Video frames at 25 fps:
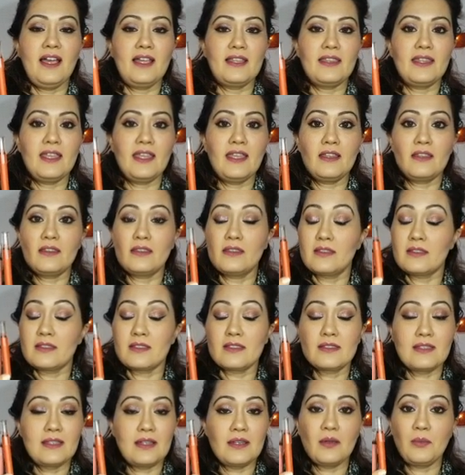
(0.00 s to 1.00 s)
I think
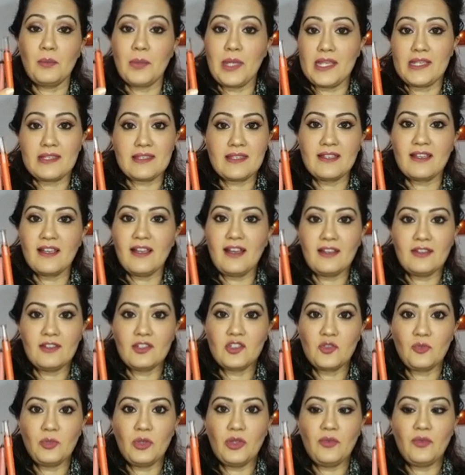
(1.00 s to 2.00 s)
this is an amazing
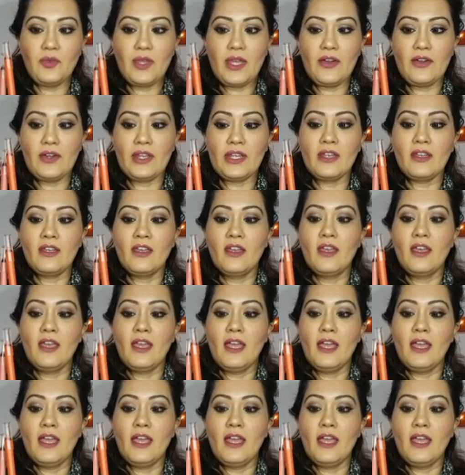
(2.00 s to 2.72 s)
color to be wearing.